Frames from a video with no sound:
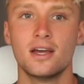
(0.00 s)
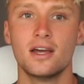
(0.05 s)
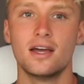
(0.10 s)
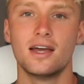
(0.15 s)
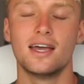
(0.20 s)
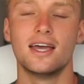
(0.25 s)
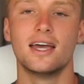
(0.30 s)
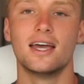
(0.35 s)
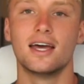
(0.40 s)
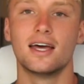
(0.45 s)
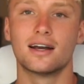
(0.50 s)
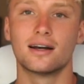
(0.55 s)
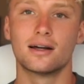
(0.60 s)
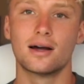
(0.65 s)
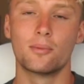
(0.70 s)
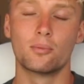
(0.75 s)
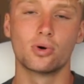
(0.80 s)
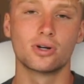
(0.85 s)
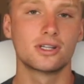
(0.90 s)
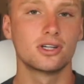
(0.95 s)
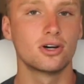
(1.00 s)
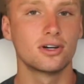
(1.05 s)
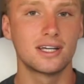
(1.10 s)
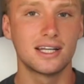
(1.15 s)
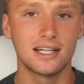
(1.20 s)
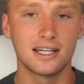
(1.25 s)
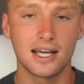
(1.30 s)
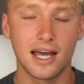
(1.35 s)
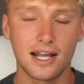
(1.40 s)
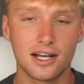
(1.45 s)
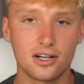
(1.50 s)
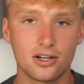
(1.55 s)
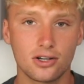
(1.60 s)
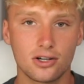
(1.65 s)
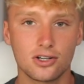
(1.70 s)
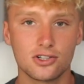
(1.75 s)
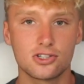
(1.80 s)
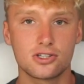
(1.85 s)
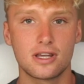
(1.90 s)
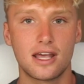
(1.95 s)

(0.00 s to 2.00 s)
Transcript: and I'm working on getting editors